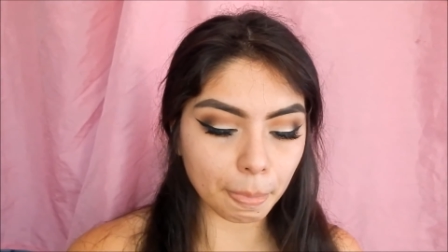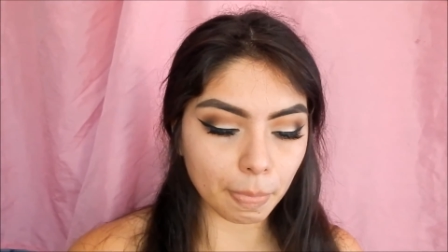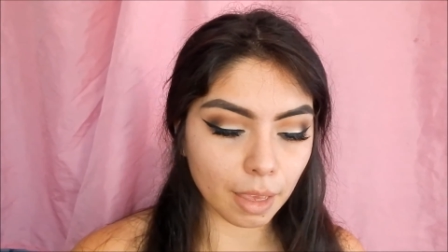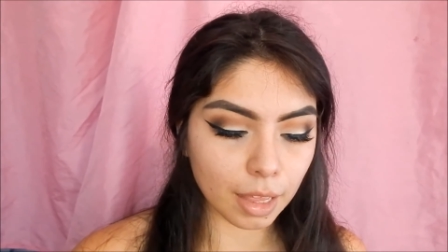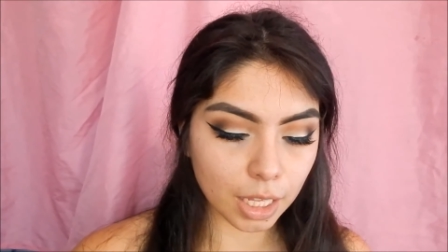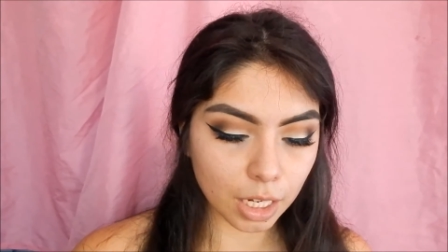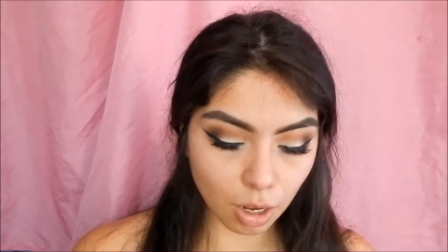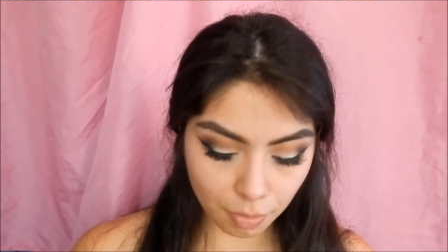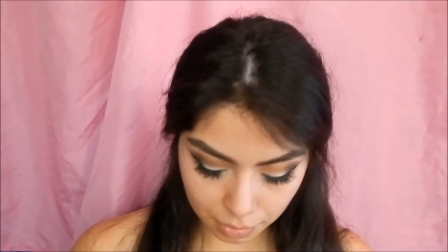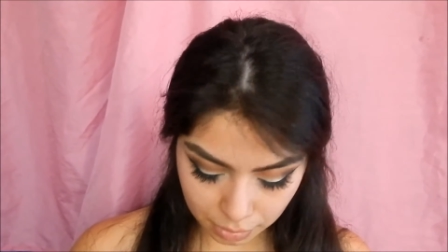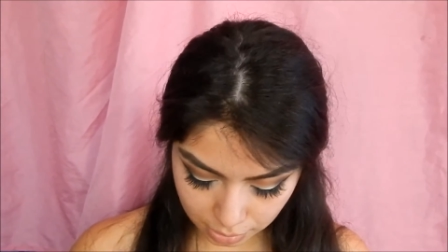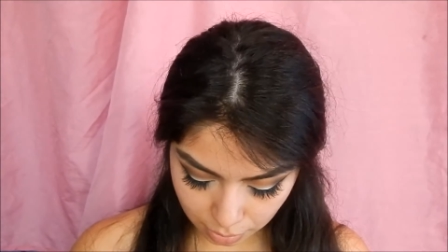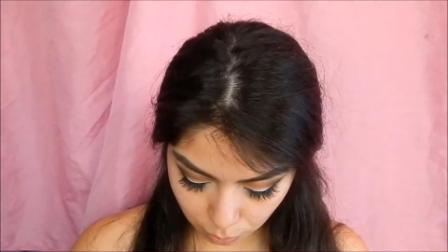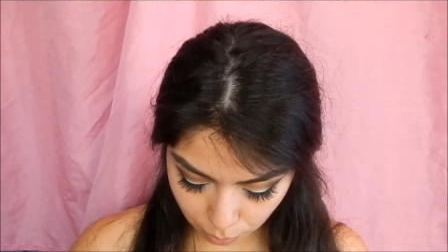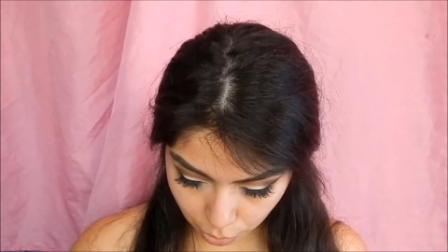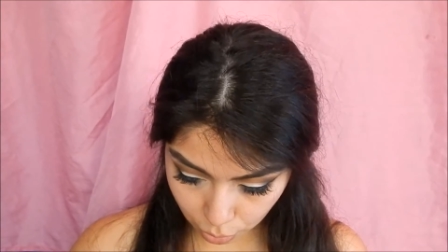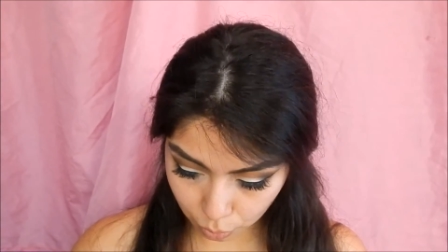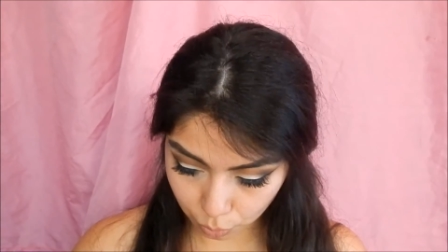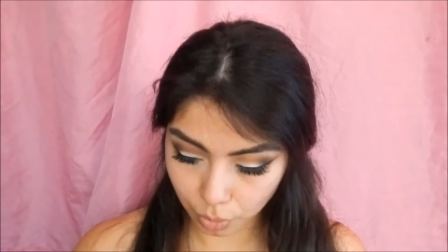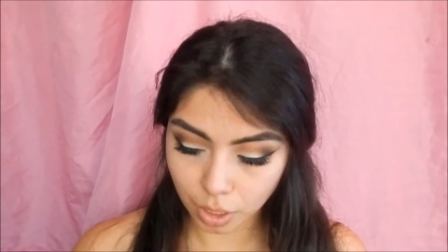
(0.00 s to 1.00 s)
And then obviously
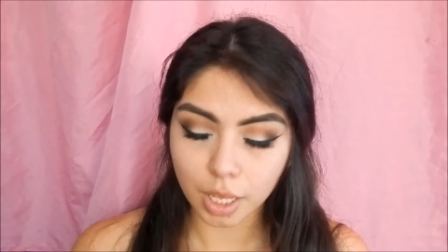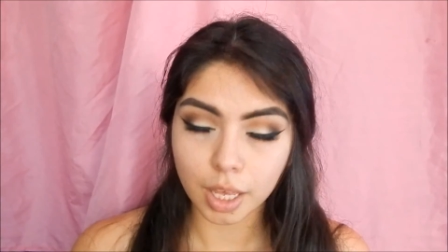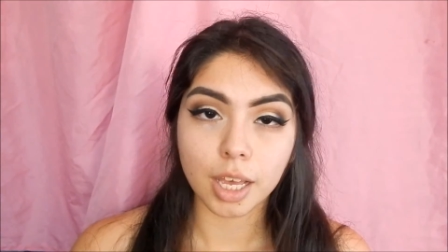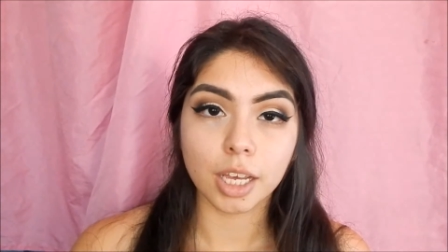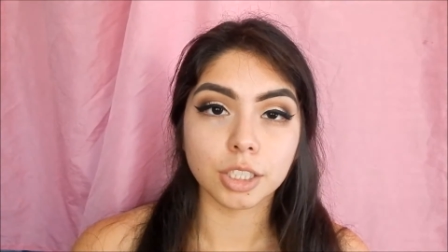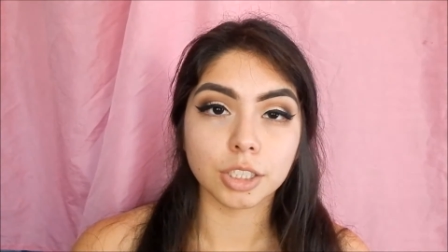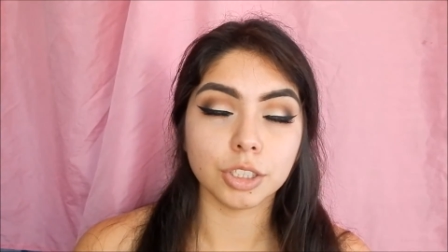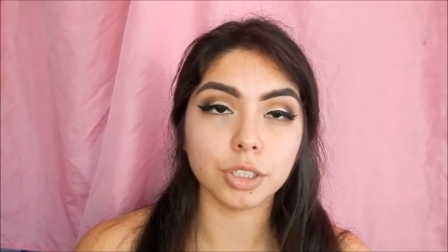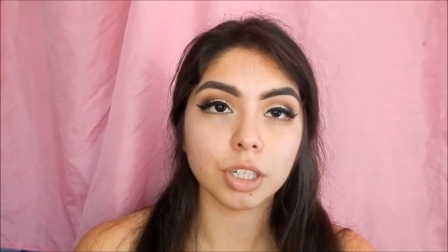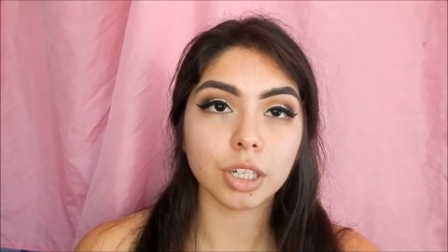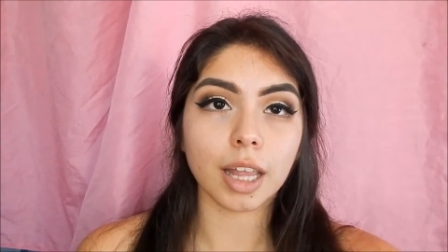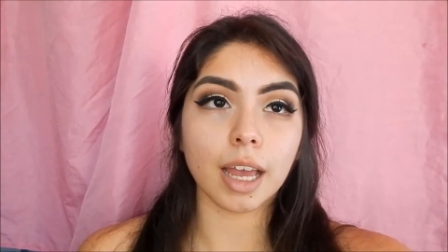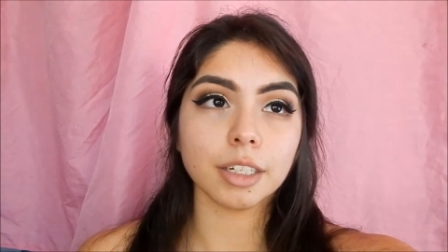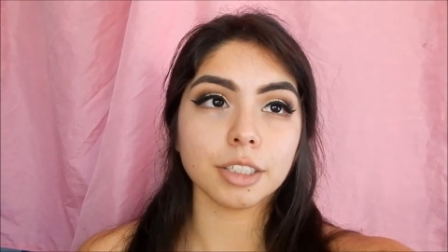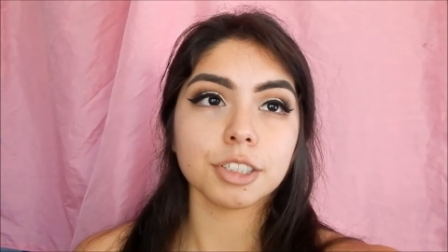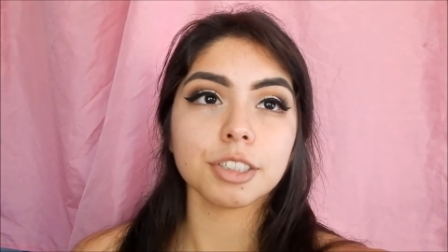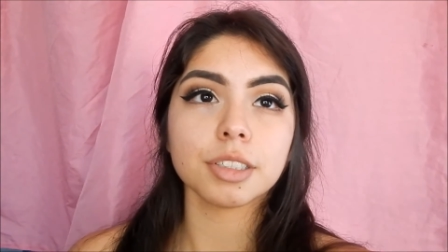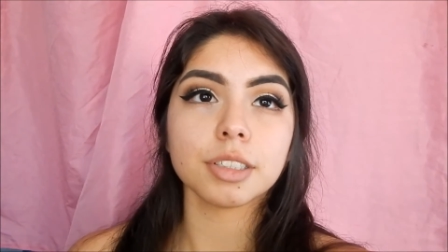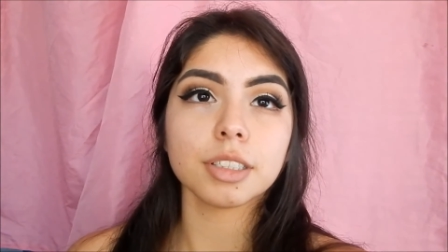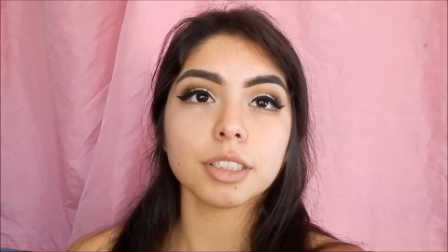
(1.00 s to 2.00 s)
when you do your
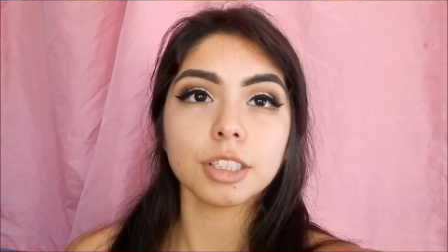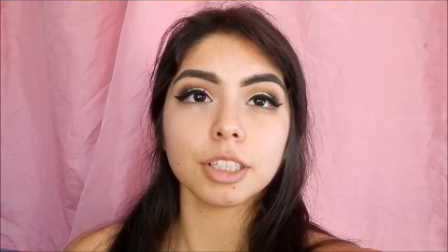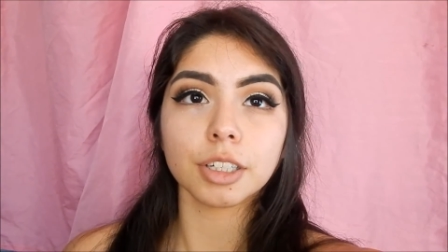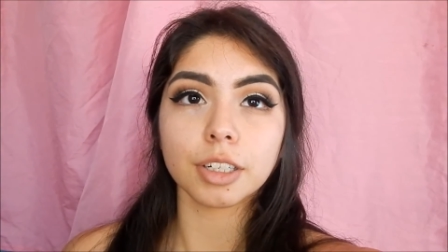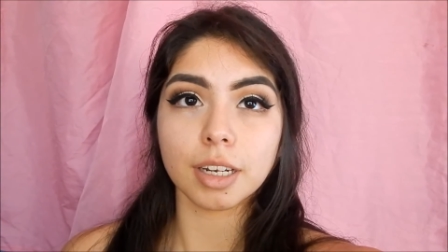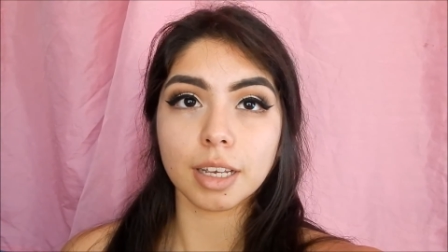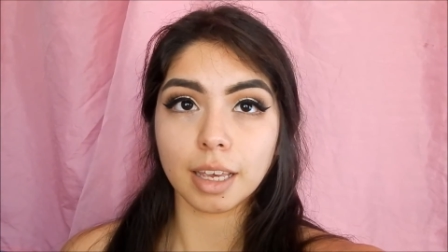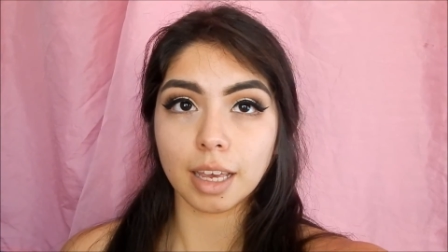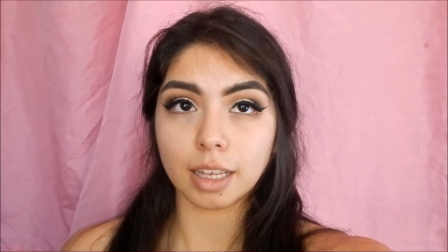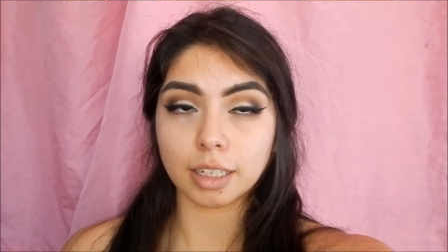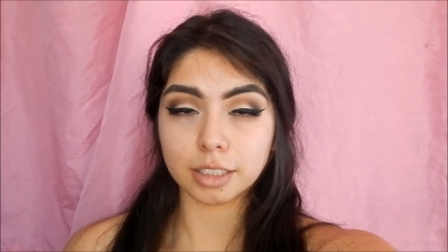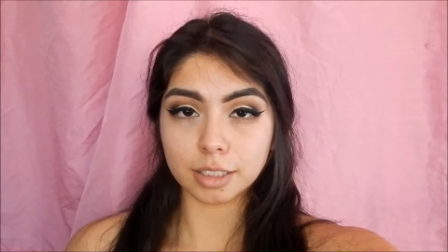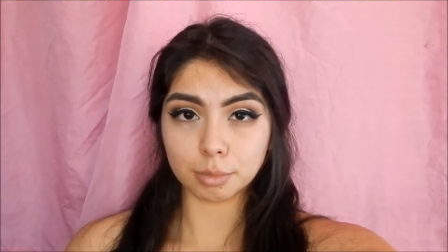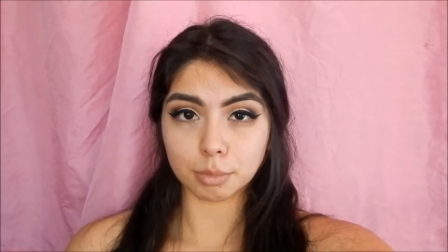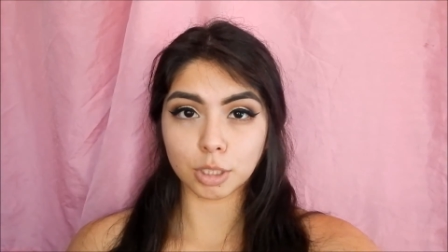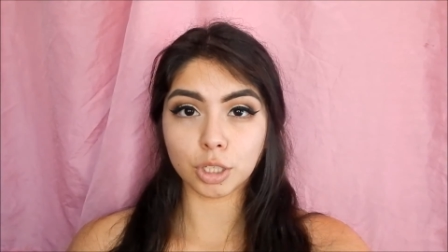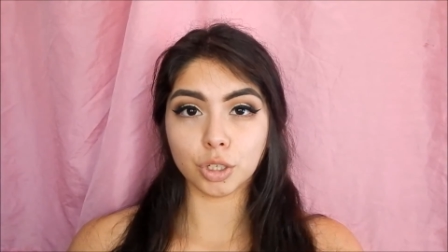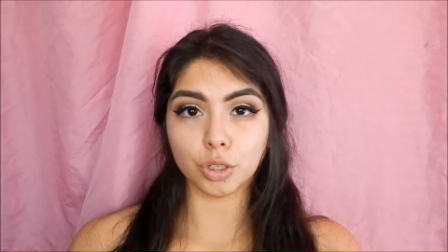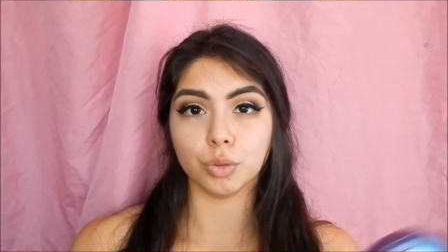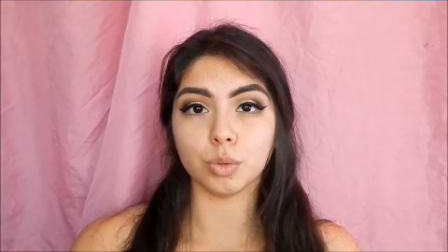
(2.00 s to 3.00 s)
lashes, you're going to get some
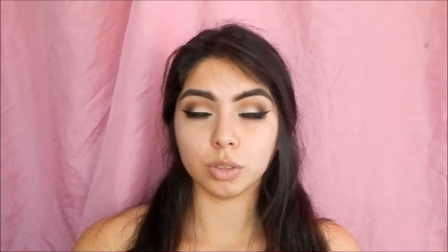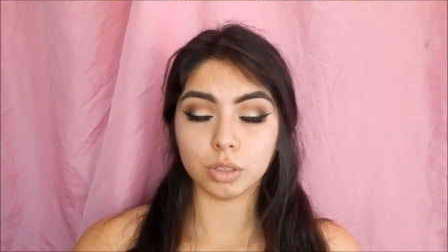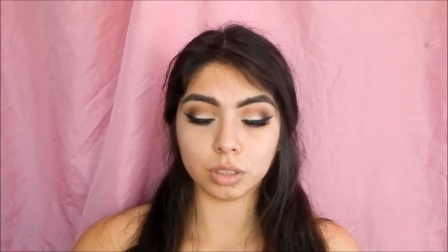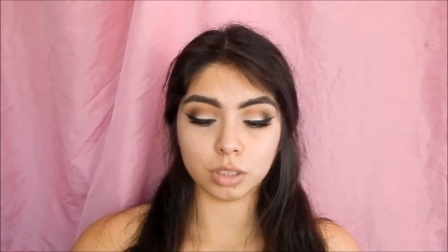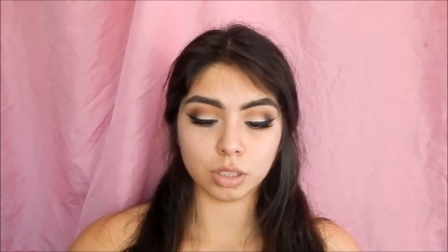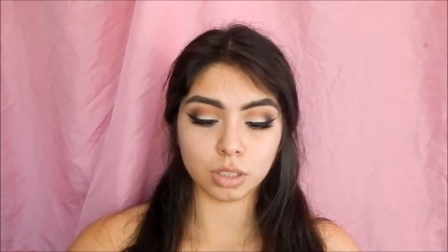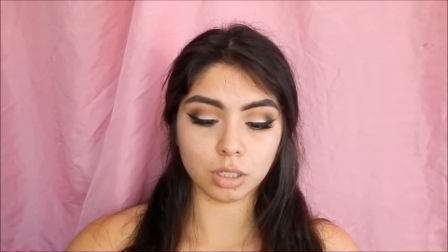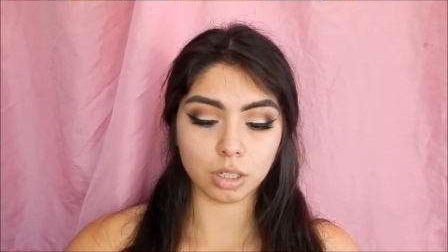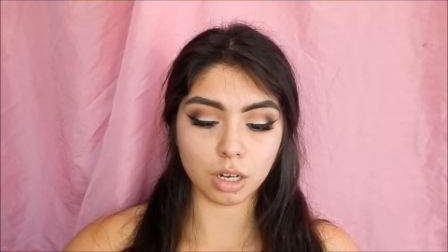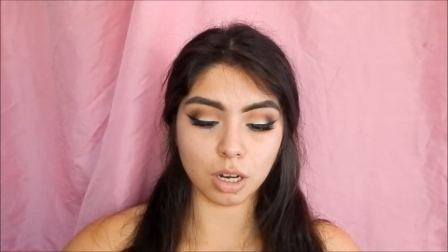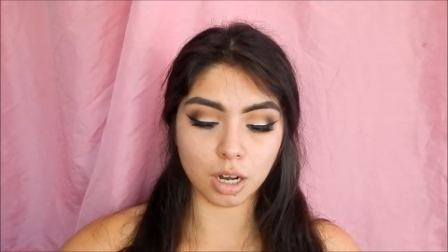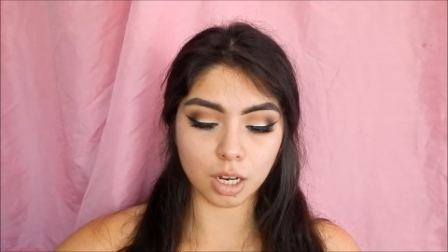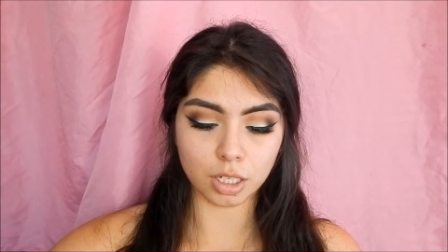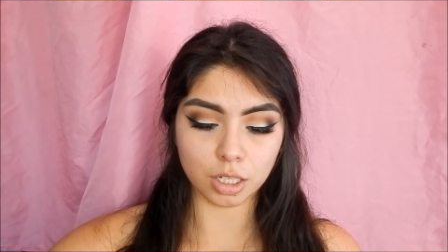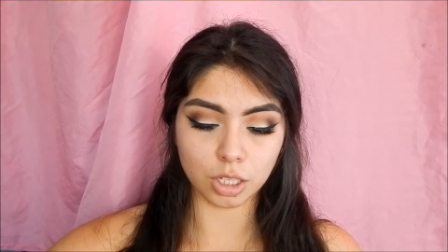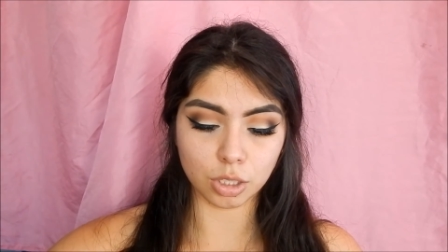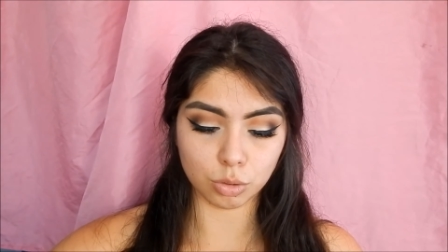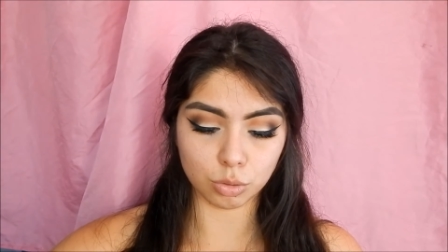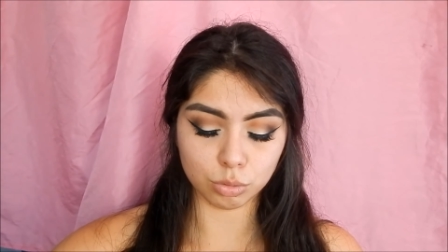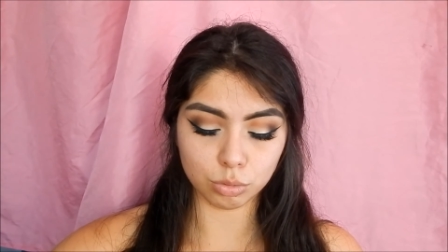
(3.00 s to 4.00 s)
glue on
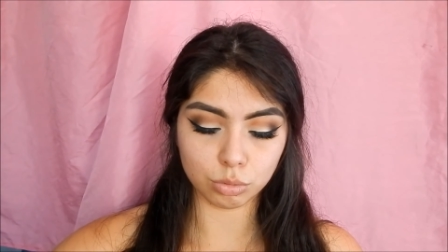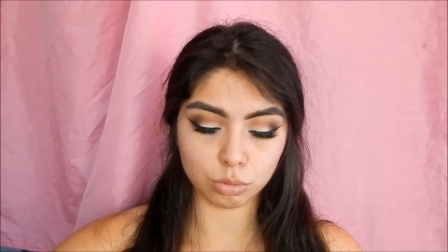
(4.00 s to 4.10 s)
you.